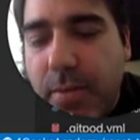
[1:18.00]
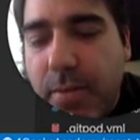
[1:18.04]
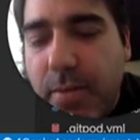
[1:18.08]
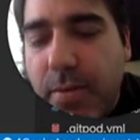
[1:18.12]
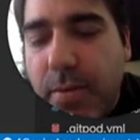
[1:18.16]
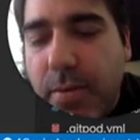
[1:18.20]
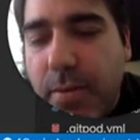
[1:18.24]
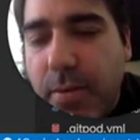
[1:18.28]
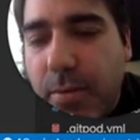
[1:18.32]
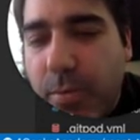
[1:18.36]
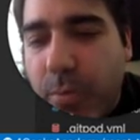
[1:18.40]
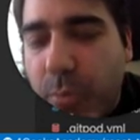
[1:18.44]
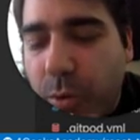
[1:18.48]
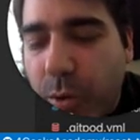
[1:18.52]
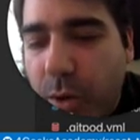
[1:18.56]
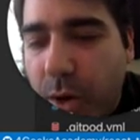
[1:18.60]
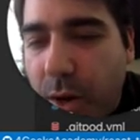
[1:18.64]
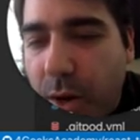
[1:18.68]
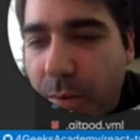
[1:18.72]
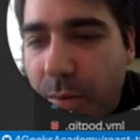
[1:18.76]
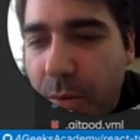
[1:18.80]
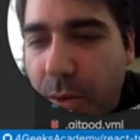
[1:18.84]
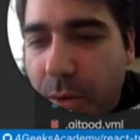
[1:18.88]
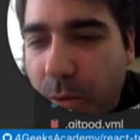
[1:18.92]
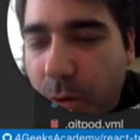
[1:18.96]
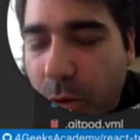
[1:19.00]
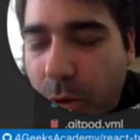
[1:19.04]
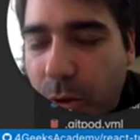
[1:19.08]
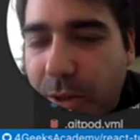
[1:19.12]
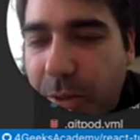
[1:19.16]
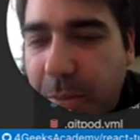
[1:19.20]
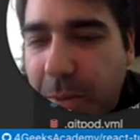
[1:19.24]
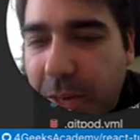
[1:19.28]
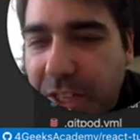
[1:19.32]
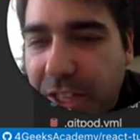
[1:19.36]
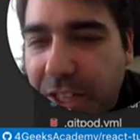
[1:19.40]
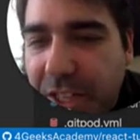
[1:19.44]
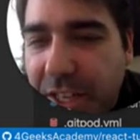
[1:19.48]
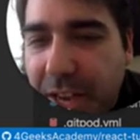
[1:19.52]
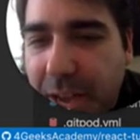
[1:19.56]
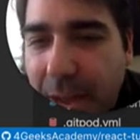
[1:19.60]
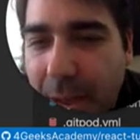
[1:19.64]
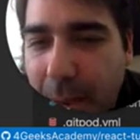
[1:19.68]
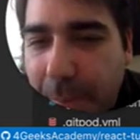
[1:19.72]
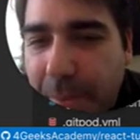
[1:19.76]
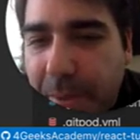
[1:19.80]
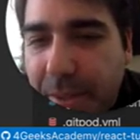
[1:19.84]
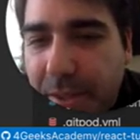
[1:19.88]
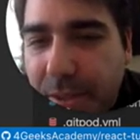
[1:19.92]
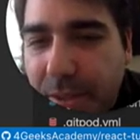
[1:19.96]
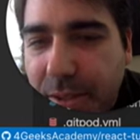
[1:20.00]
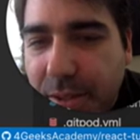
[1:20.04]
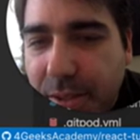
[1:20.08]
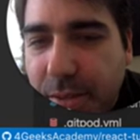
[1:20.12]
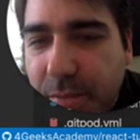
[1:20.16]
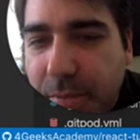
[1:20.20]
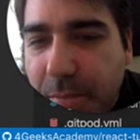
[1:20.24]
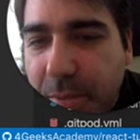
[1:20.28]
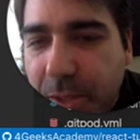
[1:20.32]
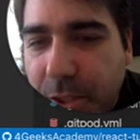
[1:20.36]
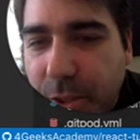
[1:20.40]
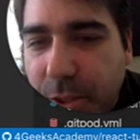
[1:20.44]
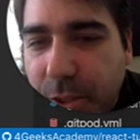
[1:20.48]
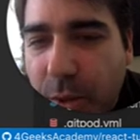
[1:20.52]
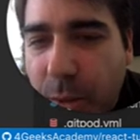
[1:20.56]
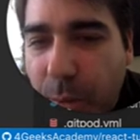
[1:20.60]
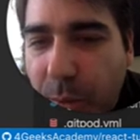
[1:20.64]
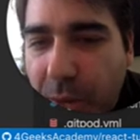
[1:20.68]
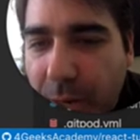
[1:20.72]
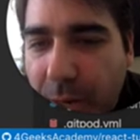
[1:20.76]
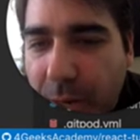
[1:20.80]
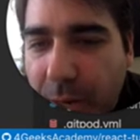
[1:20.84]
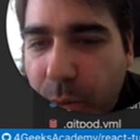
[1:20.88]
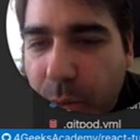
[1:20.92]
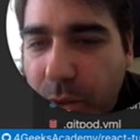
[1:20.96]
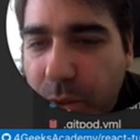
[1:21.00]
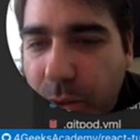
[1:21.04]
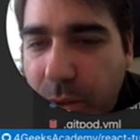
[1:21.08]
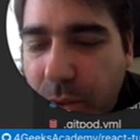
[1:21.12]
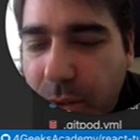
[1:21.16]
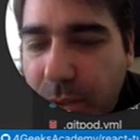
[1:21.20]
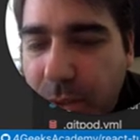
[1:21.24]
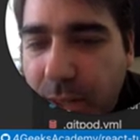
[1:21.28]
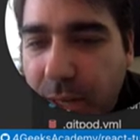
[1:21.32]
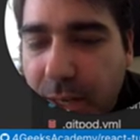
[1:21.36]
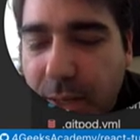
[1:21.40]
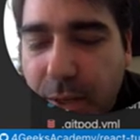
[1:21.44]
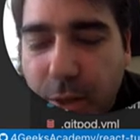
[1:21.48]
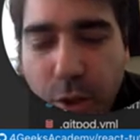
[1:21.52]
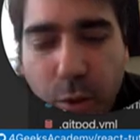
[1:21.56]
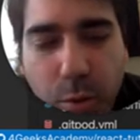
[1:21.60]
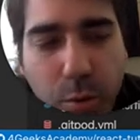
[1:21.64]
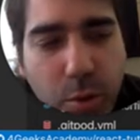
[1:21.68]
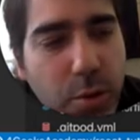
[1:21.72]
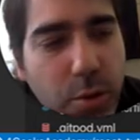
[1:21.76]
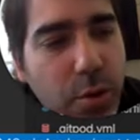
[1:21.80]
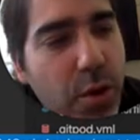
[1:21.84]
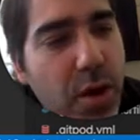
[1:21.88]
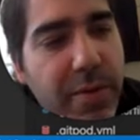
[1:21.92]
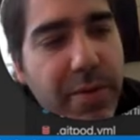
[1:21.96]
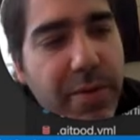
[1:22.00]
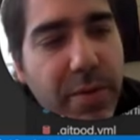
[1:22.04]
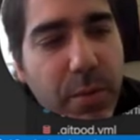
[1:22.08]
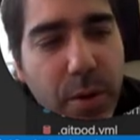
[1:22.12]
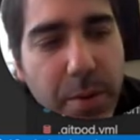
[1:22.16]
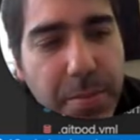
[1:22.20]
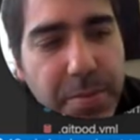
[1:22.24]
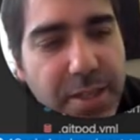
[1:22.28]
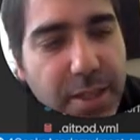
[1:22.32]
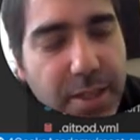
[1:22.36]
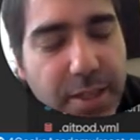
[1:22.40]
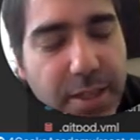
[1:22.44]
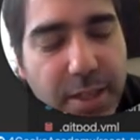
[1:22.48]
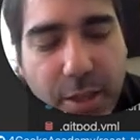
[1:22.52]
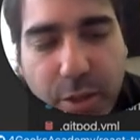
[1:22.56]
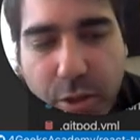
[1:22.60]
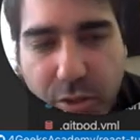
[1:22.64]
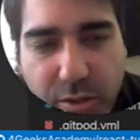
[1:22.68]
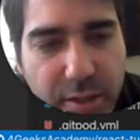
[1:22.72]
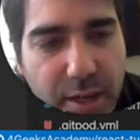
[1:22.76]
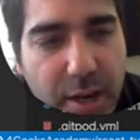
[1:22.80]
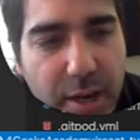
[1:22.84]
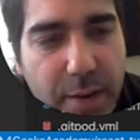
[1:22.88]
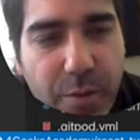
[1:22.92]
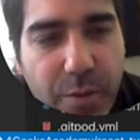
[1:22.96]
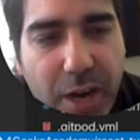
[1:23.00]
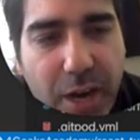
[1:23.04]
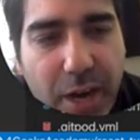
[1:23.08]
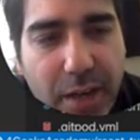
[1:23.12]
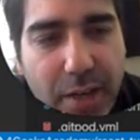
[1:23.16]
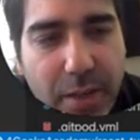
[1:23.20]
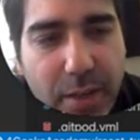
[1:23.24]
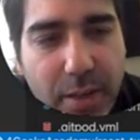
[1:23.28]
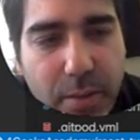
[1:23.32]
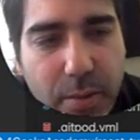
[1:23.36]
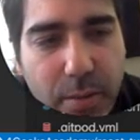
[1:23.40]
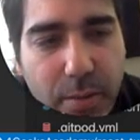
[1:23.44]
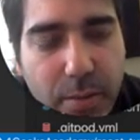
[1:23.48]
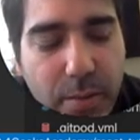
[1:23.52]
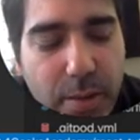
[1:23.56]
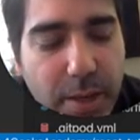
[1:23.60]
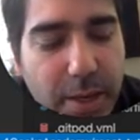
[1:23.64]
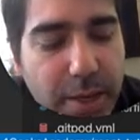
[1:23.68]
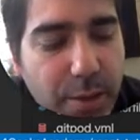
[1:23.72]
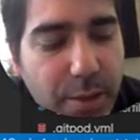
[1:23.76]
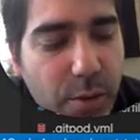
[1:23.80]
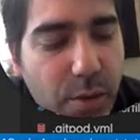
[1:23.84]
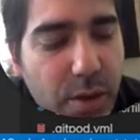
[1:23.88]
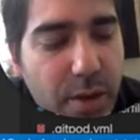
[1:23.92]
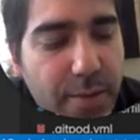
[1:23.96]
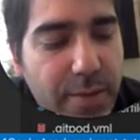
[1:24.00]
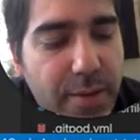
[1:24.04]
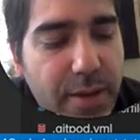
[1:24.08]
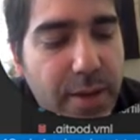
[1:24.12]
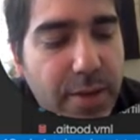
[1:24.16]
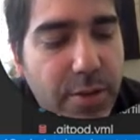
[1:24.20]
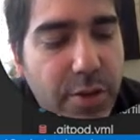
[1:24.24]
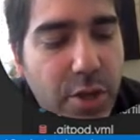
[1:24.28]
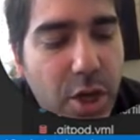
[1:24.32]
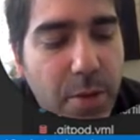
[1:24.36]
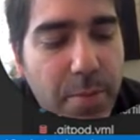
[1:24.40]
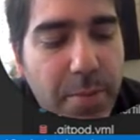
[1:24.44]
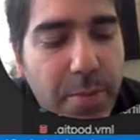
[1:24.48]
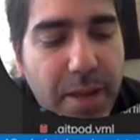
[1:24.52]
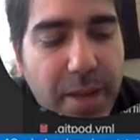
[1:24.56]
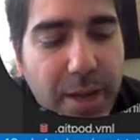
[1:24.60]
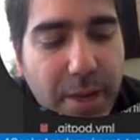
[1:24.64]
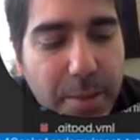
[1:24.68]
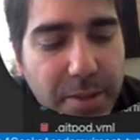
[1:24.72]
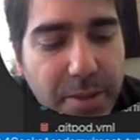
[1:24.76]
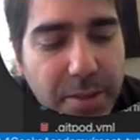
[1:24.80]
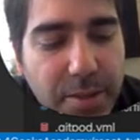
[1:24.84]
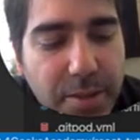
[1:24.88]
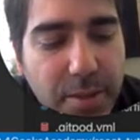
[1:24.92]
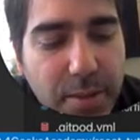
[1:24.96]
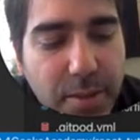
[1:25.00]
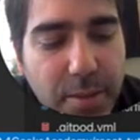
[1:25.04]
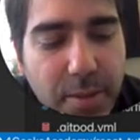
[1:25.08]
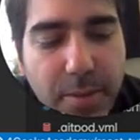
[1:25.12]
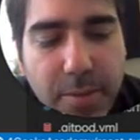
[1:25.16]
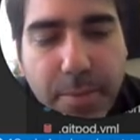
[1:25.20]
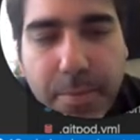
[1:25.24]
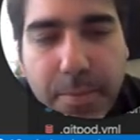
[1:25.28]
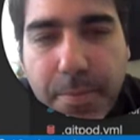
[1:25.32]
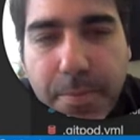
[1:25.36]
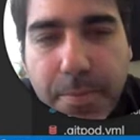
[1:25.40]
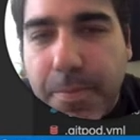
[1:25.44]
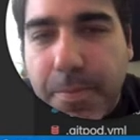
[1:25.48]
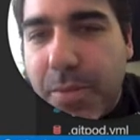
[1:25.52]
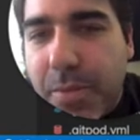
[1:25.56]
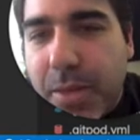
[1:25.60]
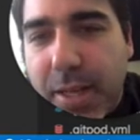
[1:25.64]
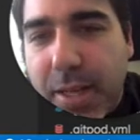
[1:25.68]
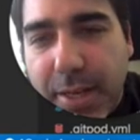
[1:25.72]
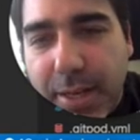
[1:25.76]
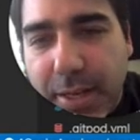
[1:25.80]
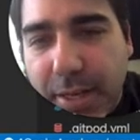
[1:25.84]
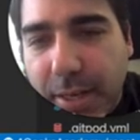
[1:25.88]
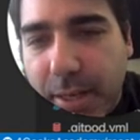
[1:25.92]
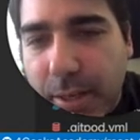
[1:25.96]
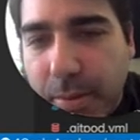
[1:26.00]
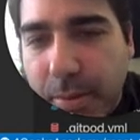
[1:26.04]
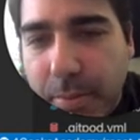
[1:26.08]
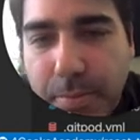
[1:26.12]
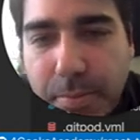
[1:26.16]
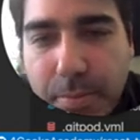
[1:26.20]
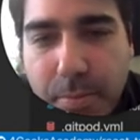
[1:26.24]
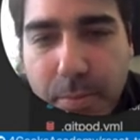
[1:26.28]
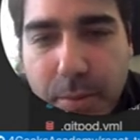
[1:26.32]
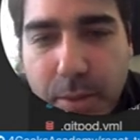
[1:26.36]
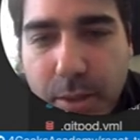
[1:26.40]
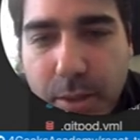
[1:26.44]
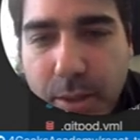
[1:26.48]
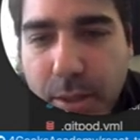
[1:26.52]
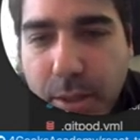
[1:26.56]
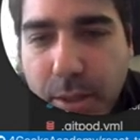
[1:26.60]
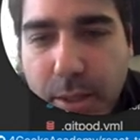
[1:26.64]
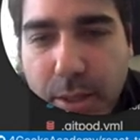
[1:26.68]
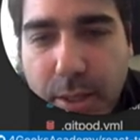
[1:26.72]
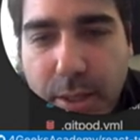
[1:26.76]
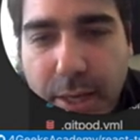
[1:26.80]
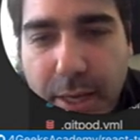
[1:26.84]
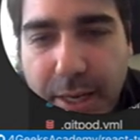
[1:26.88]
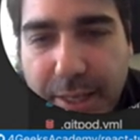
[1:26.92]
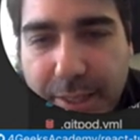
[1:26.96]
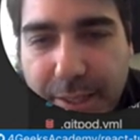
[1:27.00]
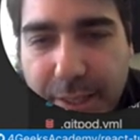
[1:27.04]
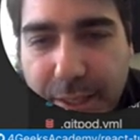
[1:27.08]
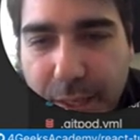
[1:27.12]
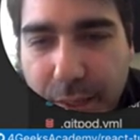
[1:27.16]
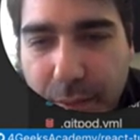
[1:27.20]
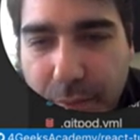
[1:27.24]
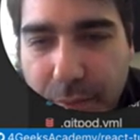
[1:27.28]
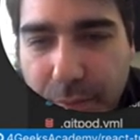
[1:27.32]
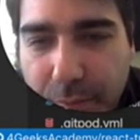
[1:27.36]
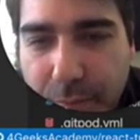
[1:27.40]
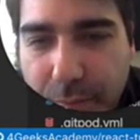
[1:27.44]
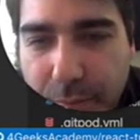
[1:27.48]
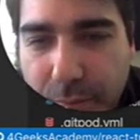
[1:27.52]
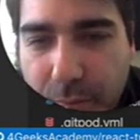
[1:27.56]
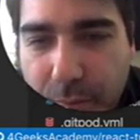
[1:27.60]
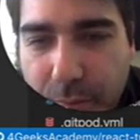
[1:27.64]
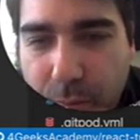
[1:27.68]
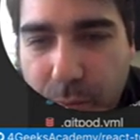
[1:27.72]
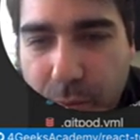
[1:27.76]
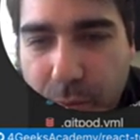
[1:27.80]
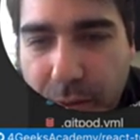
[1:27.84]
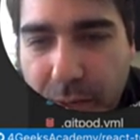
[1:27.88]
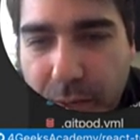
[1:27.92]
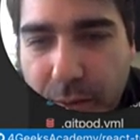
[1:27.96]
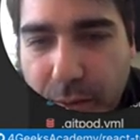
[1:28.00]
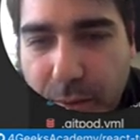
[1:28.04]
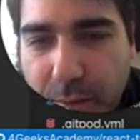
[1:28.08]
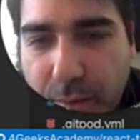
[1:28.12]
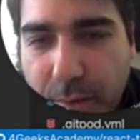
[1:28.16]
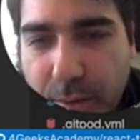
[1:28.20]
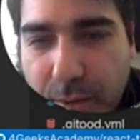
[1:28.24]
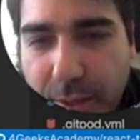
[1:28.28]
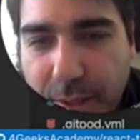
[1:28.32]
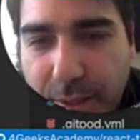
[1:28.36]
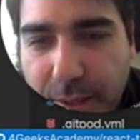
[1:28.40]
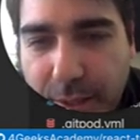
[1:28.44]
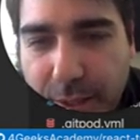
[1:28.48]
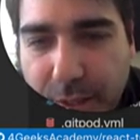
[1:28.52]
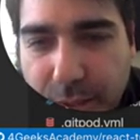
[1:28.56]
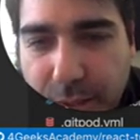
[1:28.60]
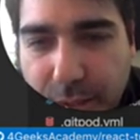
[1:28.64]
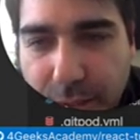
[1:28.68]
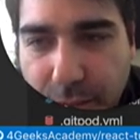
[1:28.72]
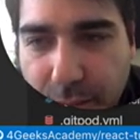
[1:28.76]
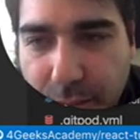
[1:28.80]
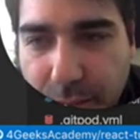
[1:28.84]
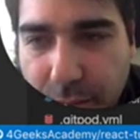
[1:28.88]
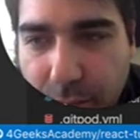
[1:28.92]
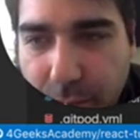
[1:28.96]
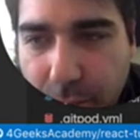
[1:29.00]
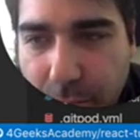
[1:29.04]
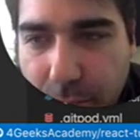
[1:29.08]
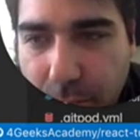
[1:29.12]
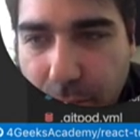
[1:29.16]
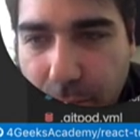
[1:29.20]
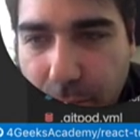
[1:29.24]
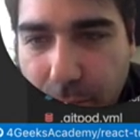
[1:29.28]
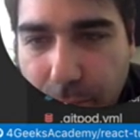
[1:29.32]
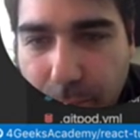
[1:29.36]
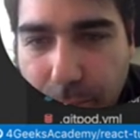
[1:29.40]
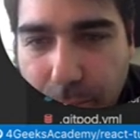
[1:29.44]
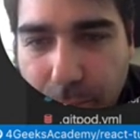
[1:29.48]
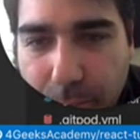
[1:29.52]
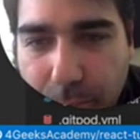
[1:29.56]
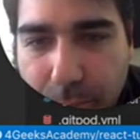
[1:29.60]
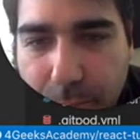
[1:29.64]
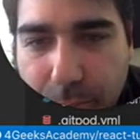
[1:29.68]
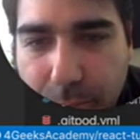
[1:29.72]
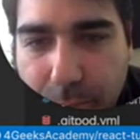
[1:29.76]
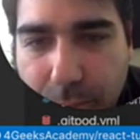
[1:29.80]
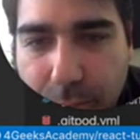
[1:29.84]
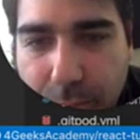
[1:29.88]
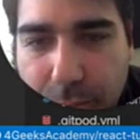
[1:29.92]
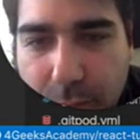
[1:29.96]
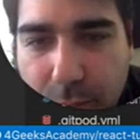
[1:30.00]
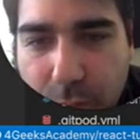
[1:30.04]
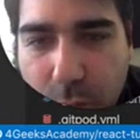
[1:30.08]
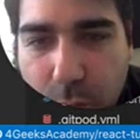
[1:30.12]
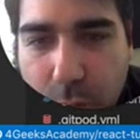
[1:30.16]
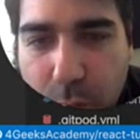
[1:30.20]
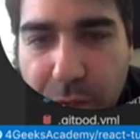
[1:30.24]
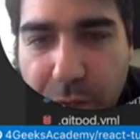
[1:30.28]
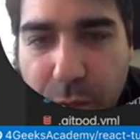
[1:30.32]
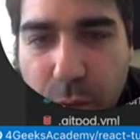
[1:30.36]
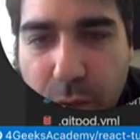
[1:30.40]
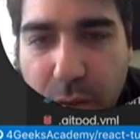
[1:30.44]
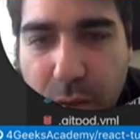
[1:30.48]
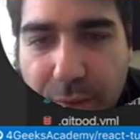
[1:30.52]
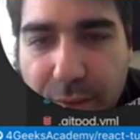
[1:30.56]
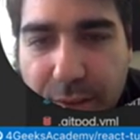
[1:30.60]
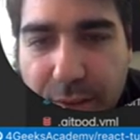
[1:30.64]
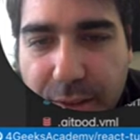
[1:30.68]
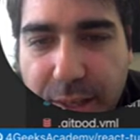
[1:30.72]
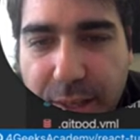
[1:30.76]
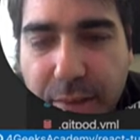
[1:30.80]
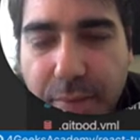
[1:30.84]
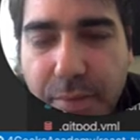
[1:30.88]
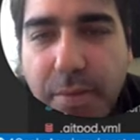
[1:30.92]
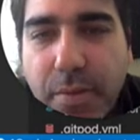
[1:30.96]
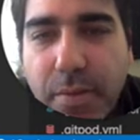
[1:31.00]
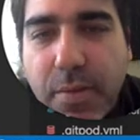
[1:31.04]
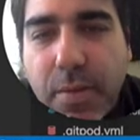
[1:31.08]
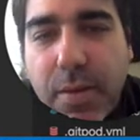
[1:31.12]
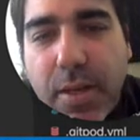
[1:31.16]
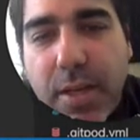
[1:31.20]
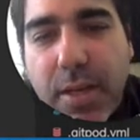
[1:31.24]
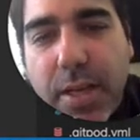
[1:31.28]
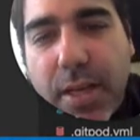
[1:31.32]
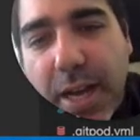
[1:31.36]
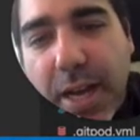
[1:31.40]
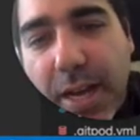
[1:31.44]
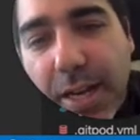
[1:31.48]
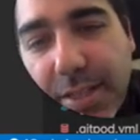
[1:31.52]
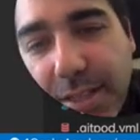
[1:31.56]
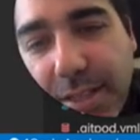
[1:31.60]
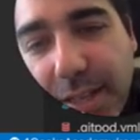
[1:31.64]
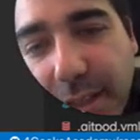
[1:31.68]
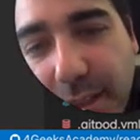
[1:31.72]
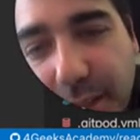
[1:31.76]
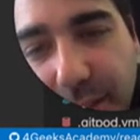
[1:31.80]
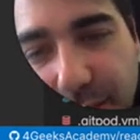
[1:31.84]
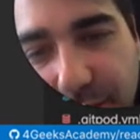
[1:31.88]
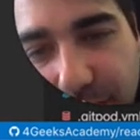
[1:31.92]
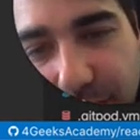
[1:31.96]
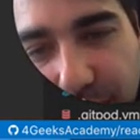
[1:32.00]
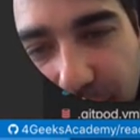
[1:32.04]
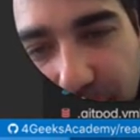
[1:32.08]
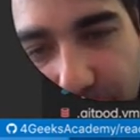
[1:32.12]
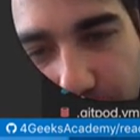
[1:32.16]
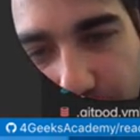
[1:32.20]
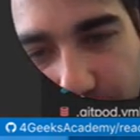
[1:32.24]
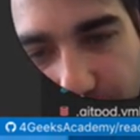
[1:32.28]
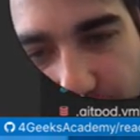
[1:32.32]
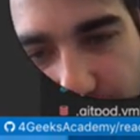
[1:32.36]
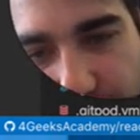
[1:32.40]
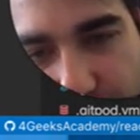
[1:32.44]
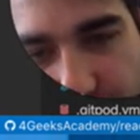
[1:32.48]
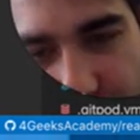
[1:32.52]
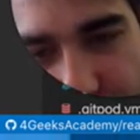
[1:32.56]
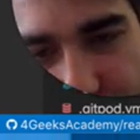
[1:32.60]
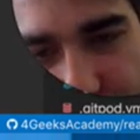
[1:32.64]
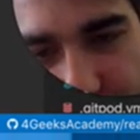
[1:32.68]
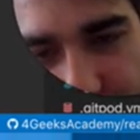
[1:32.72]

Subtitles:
where all the magic happens. Because what React will do is that you have a website that doesn't have React, like you have a DOM element. Like a div right here, like this div here. So when you have a div, I say this div because this is an